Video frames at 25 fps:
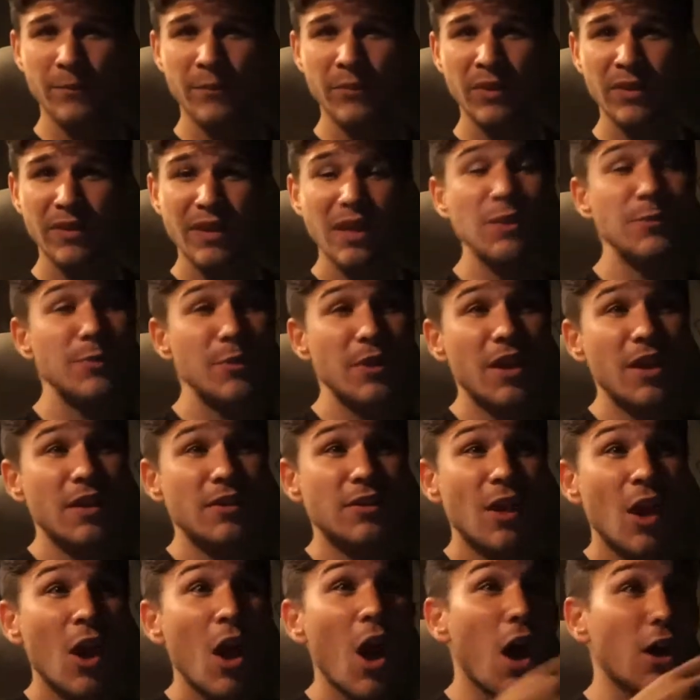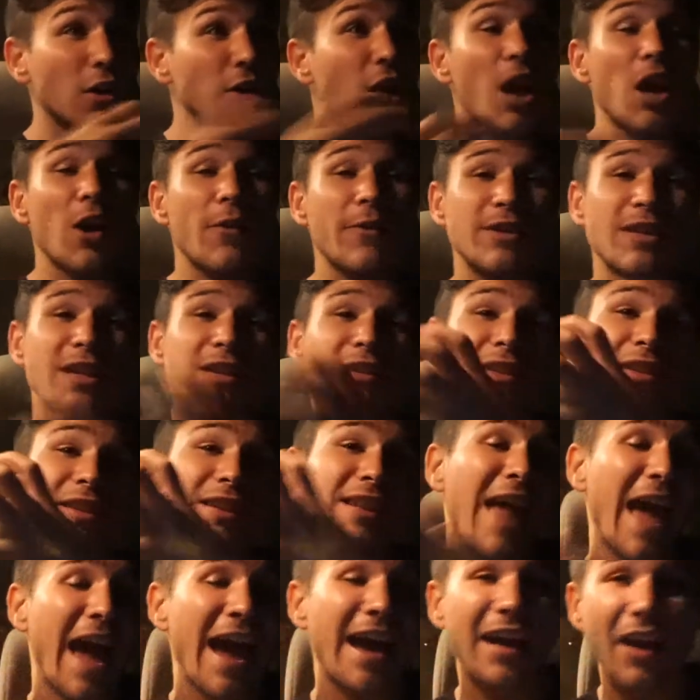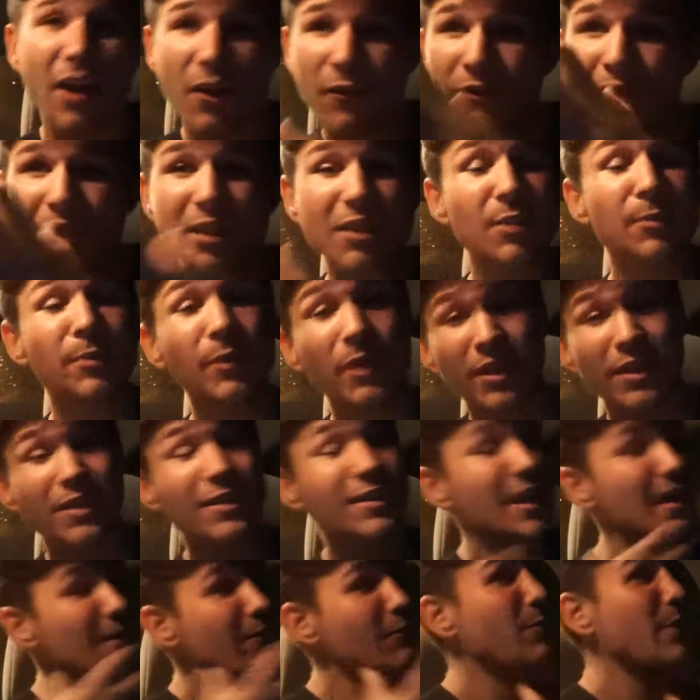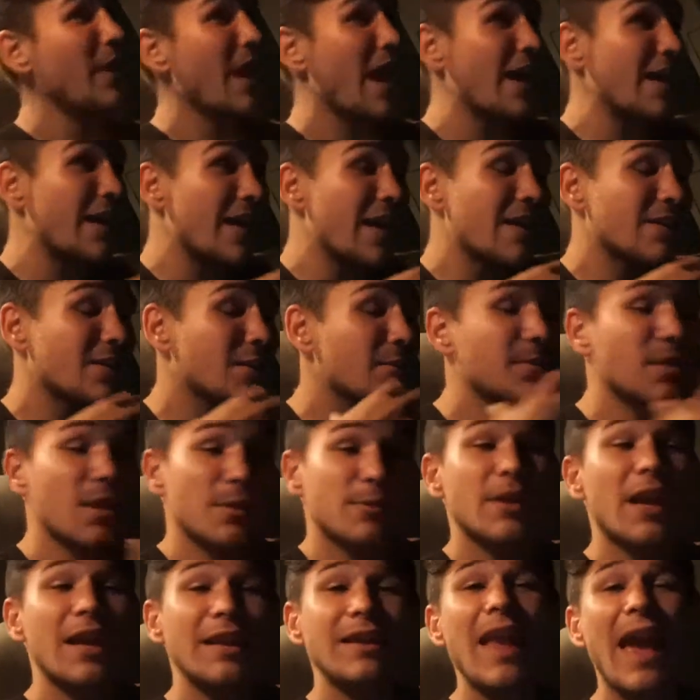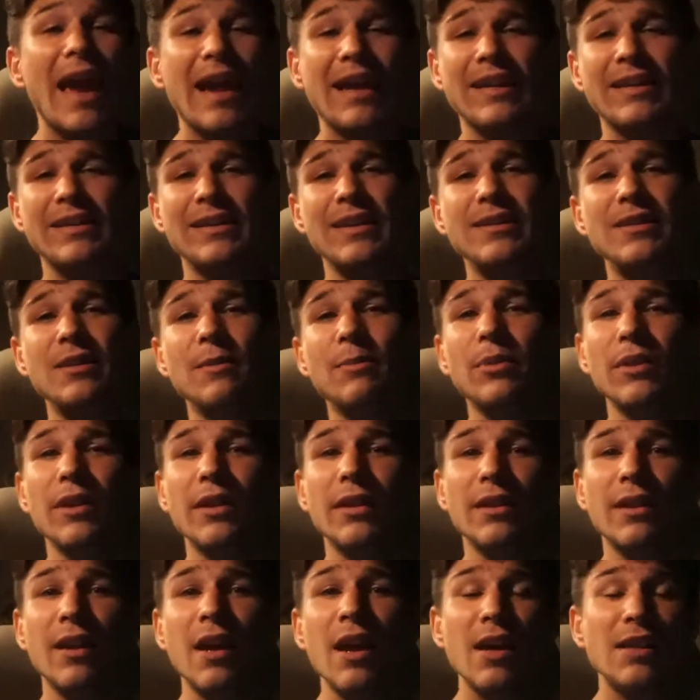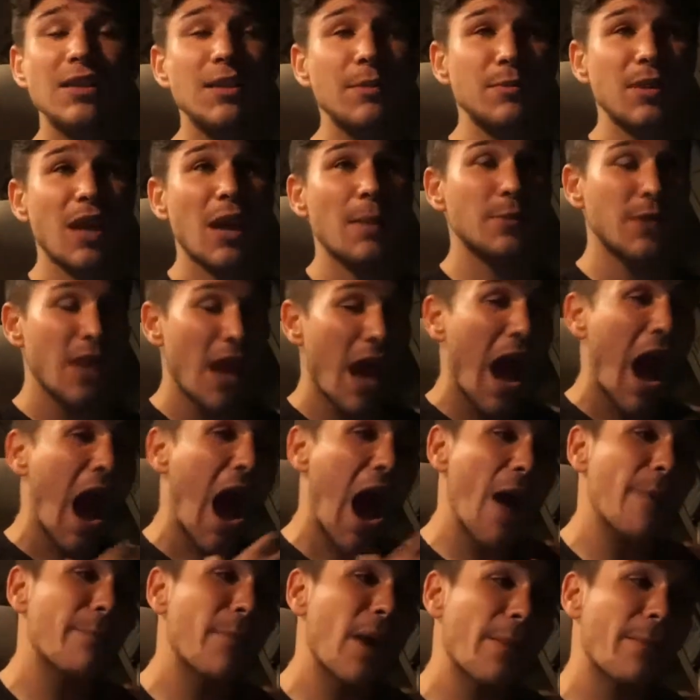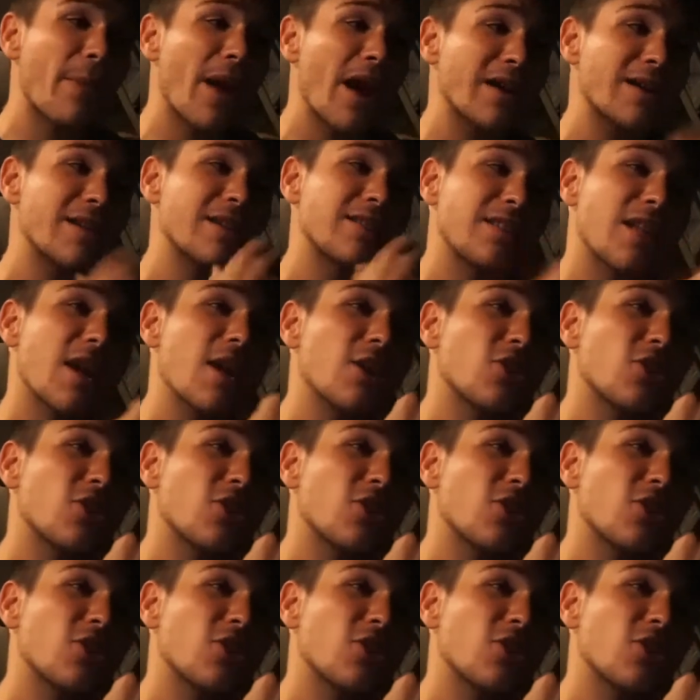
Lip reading: That's because a lot of us has a lack of discipline. The same for me. Sometimes I lack in discipline. Sometimes my mind is not